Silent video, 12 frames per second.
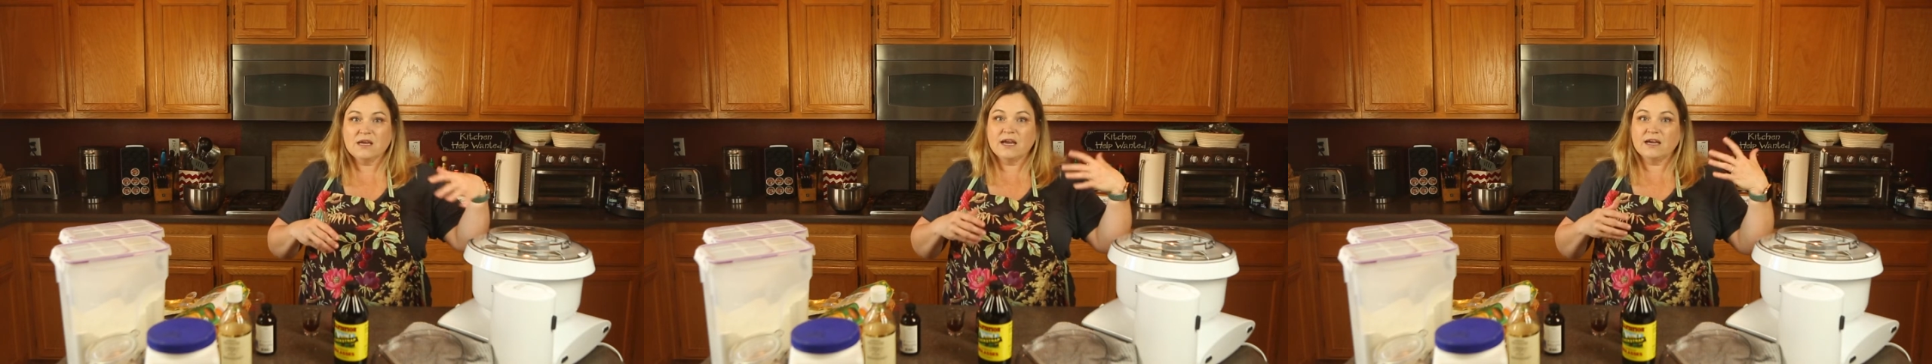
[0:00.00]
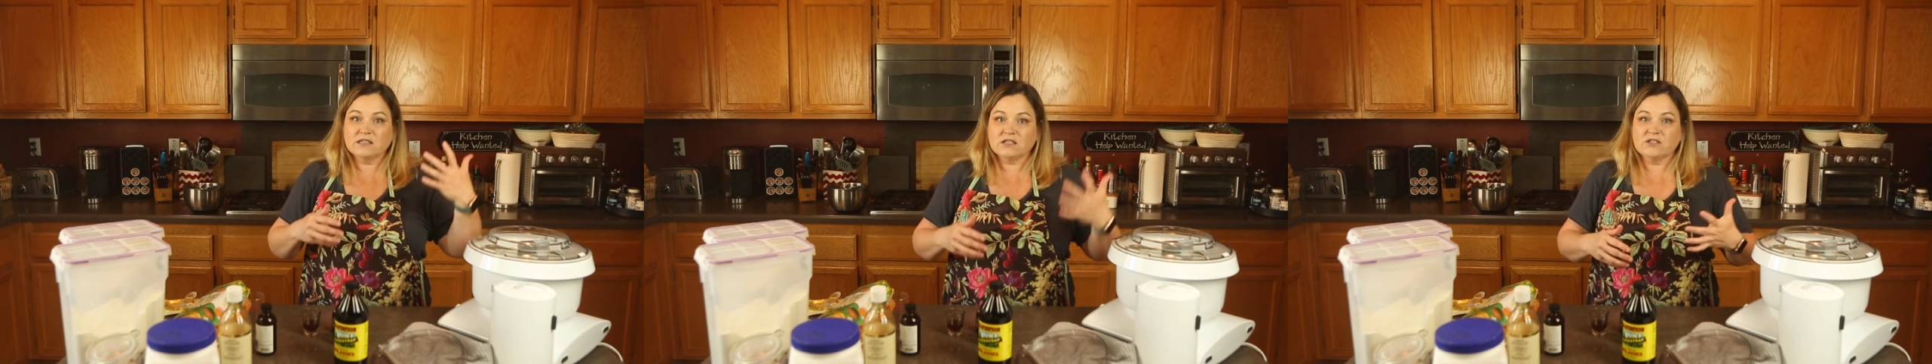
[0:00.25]

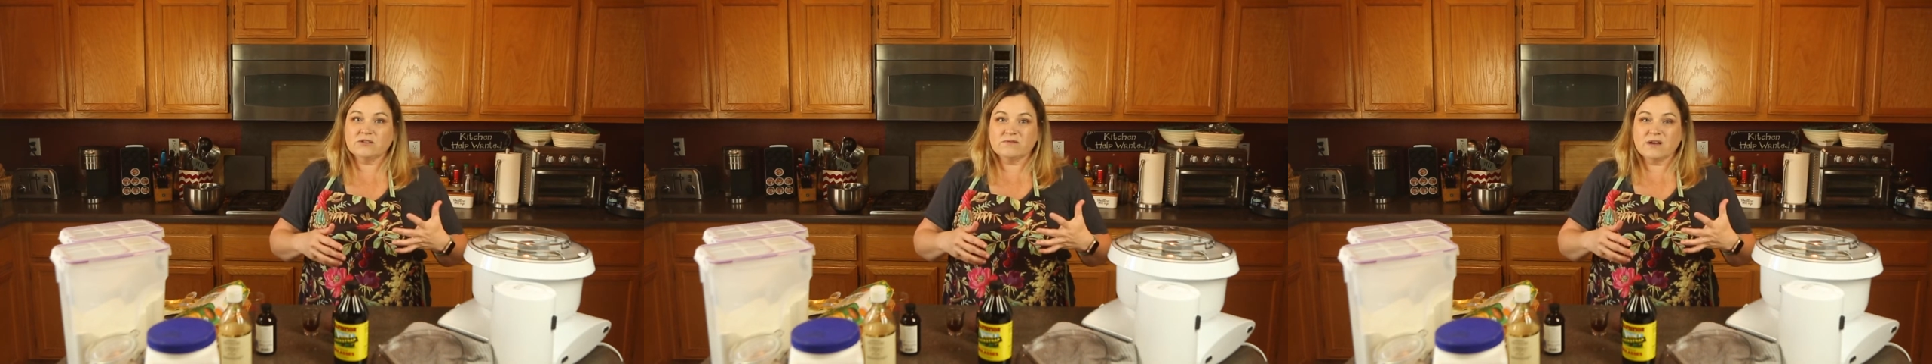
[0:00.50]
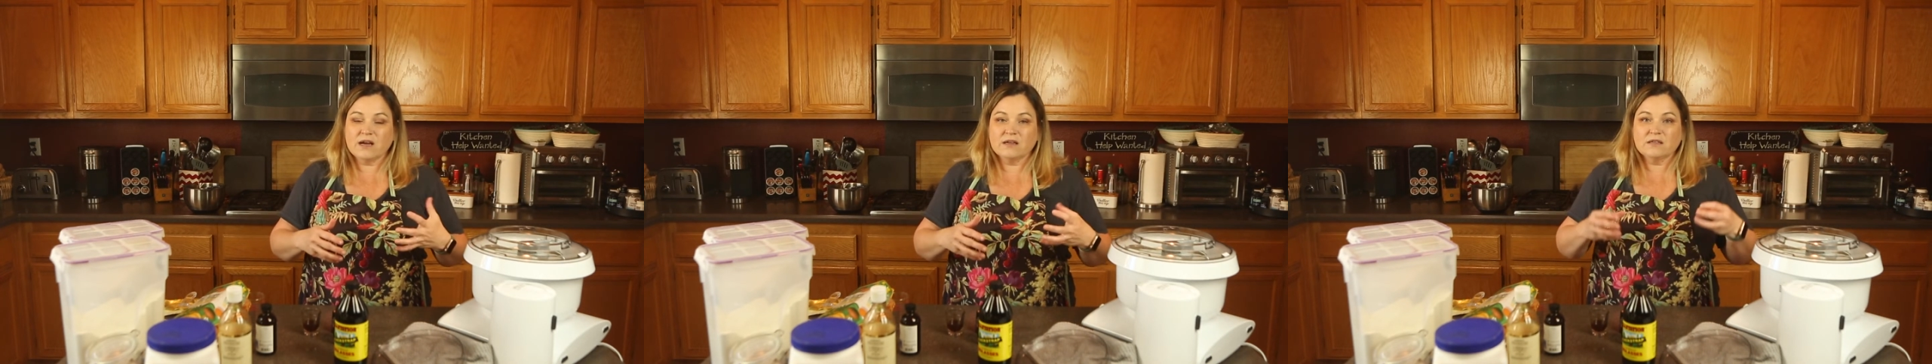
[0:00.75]
And to do
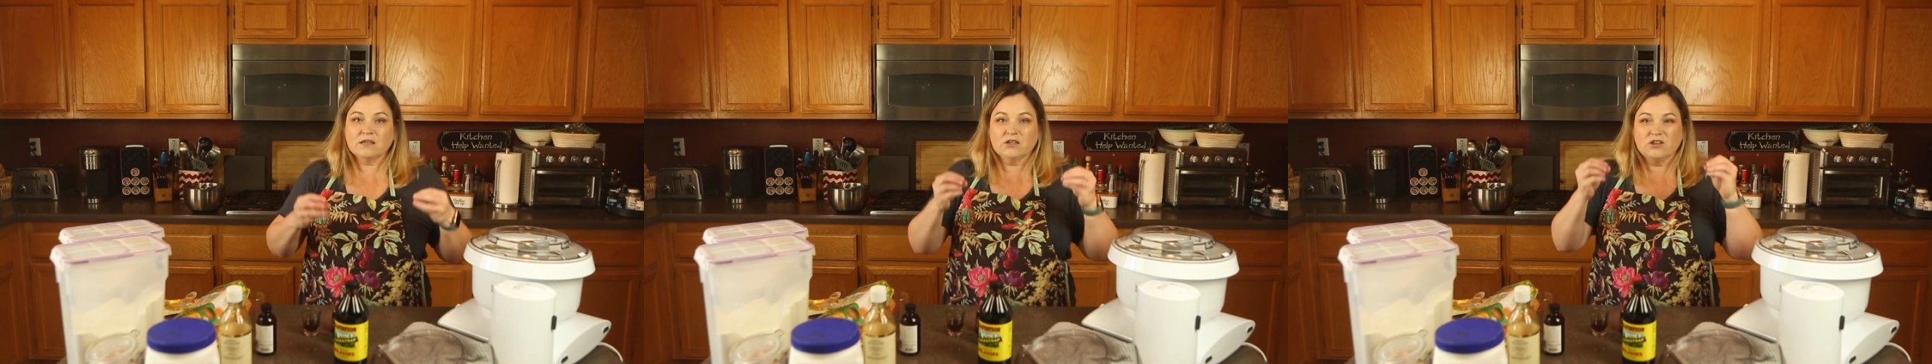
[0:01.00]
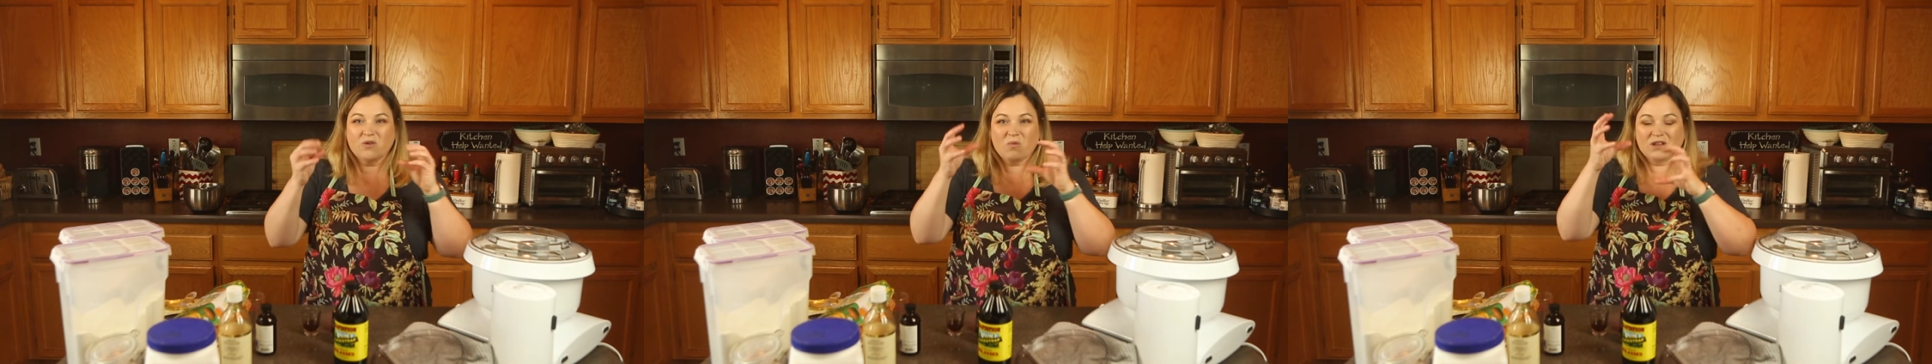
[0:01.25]
that,
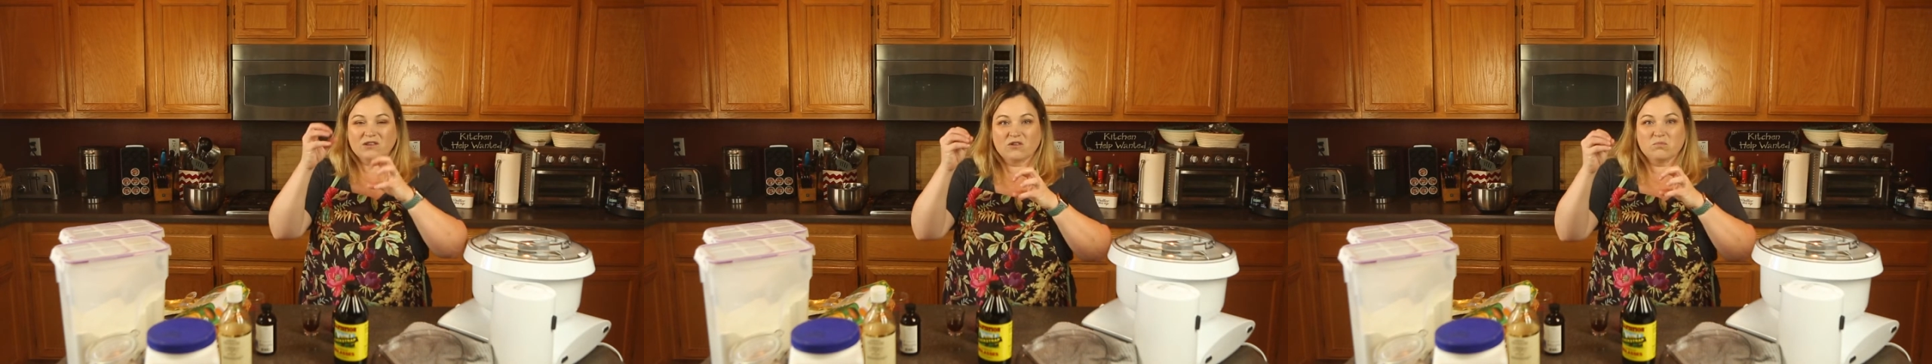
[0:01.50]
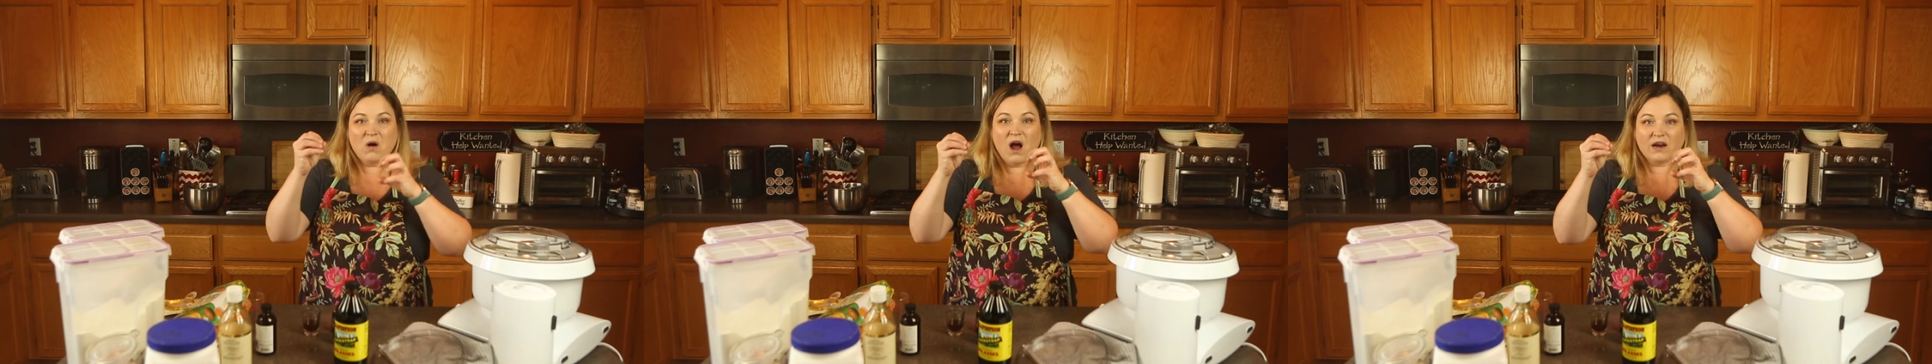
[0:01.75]
you don't want little
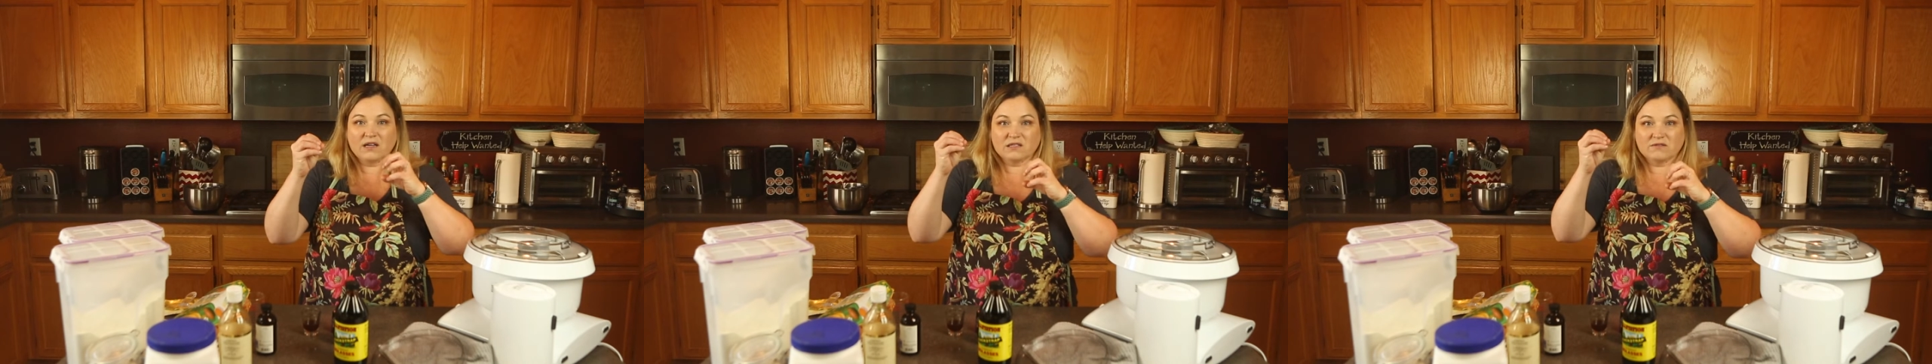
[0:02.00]
pockets